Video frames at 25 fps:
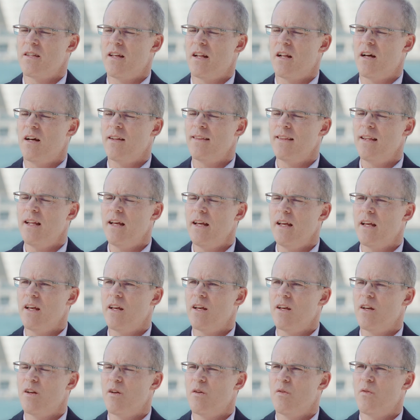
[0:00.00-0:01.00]
that
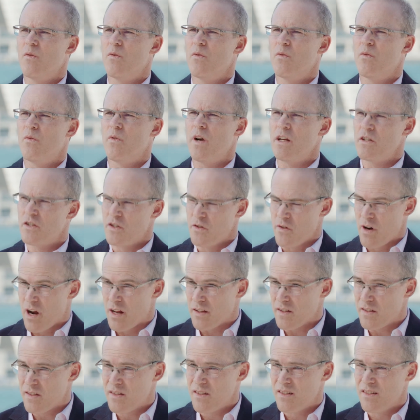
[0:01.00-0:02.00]
unlike
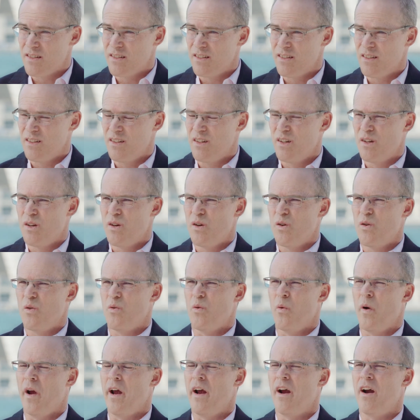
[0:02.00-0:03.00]
restaurants,
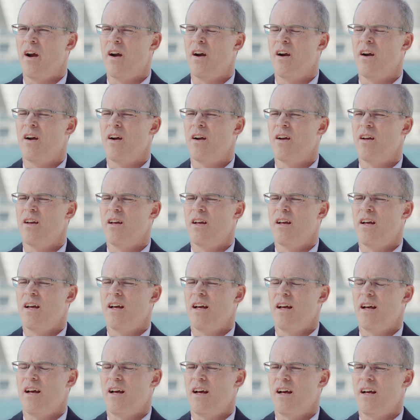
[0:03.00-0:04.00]
where
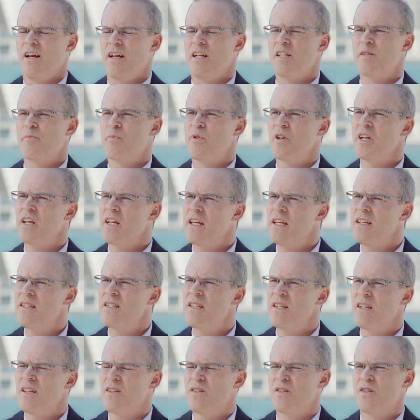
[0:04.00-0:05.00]
it's pretty
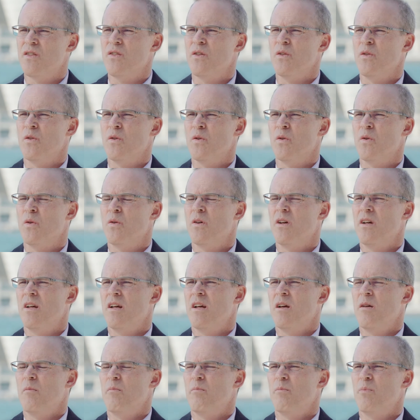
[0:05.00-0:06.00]
easy to
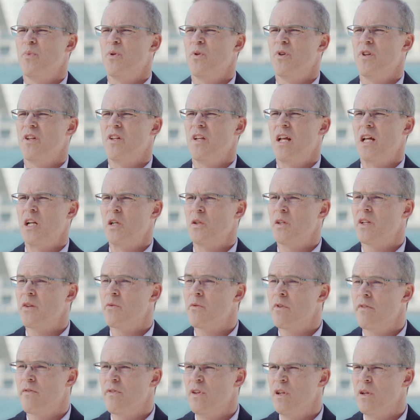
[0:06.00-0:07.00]
put not only
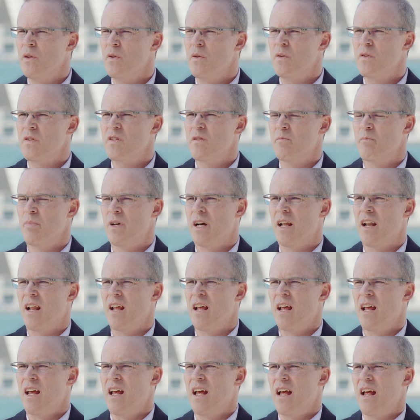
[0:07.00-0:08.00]
reviews, but
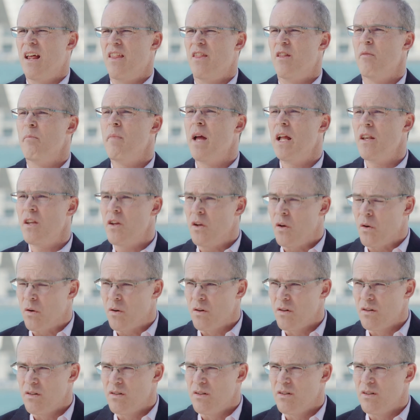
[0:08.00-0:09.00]
the menu
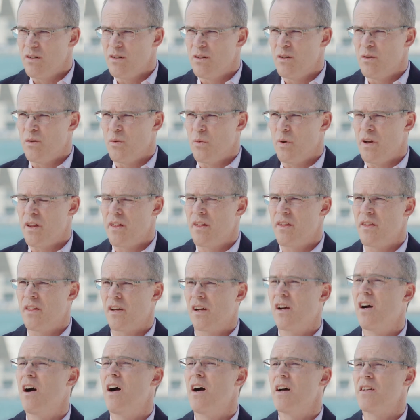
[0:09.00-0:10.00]
with the
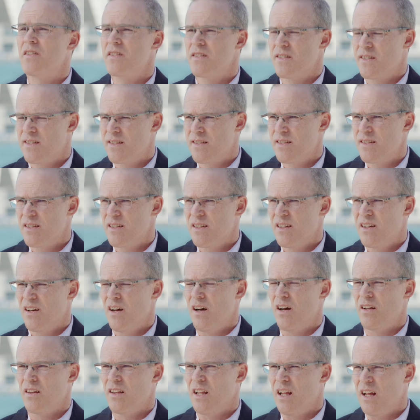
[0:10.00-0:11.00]
costs
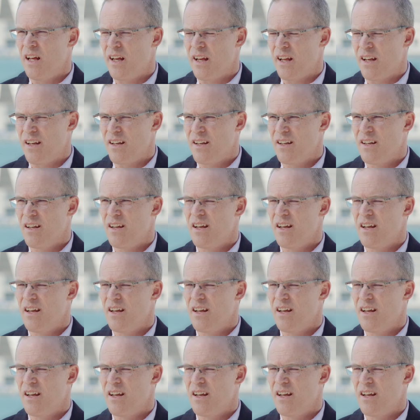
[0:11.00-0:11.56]
online,